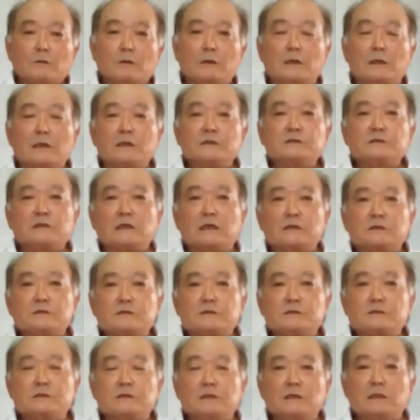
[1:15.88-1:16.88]
Well, I
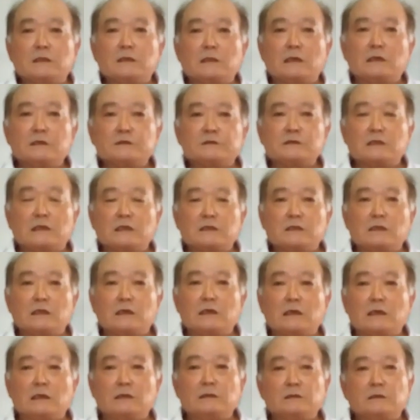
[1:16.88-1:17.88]
started
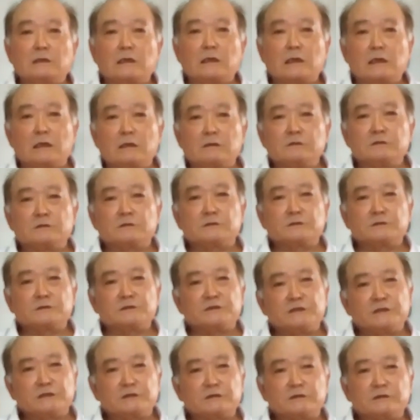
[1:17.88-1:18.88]
around
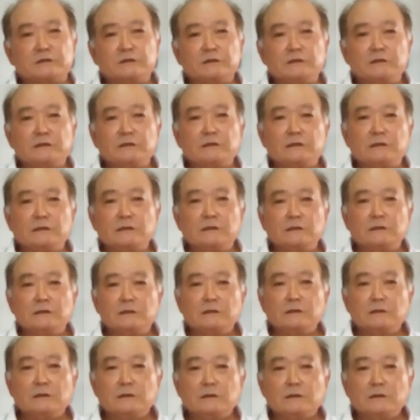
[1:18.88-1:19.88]
60.
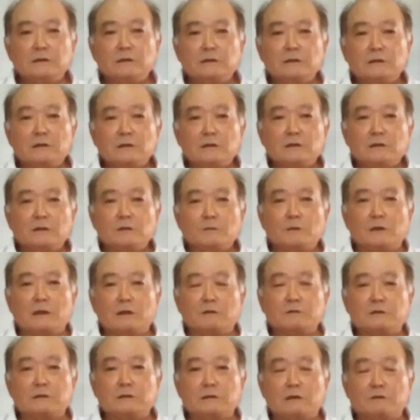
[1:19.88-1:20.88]

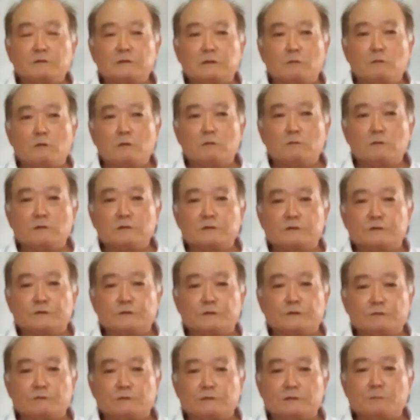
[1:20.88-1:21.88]
Well, after World War II, it
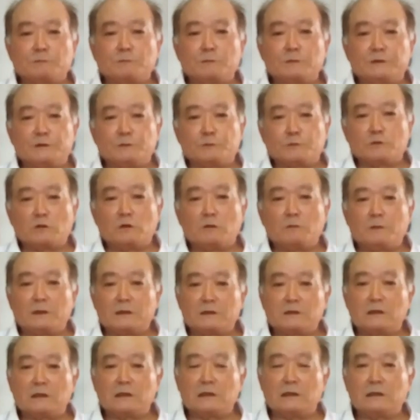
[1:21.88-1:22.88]
was difficult,
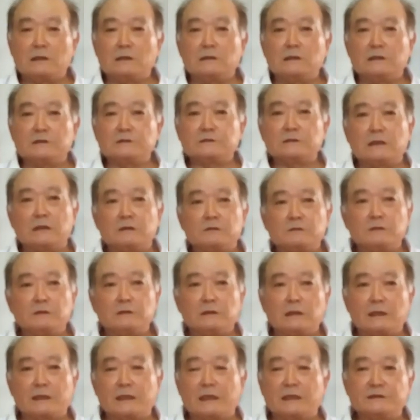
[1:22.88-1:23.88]
but I
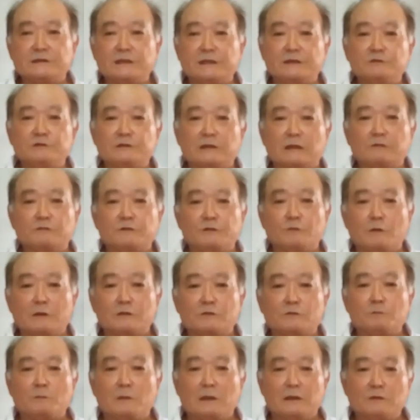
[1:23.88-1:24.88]
can't say exactly
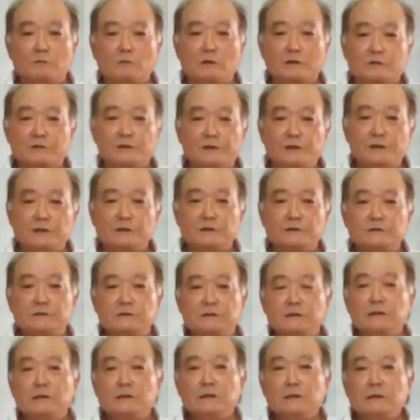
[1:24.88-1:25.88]
what years.
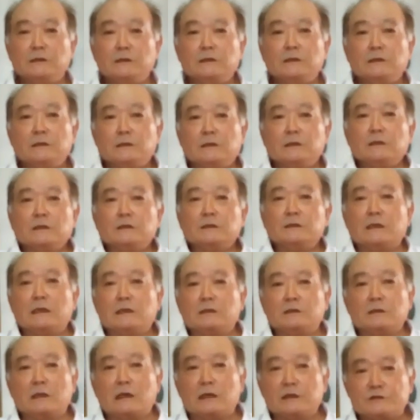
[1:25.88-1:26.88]

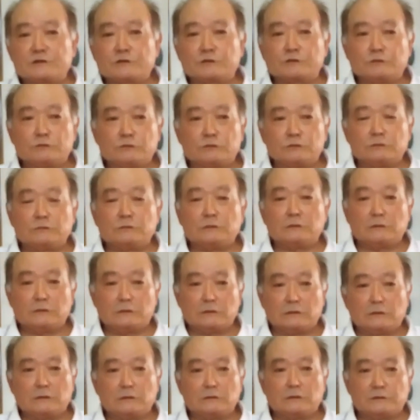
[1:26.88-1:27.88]
Then high school,
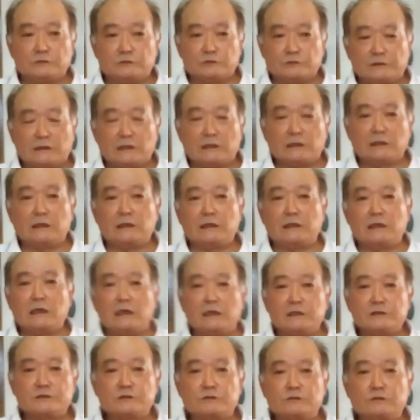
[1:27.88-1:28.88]
junior
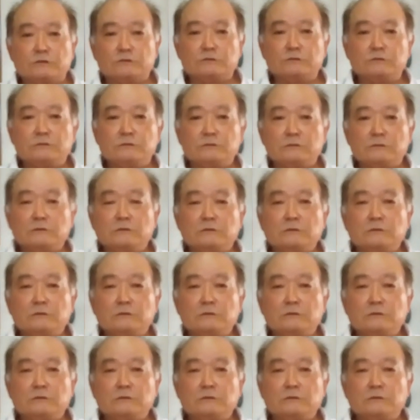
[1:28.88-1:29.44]
high school.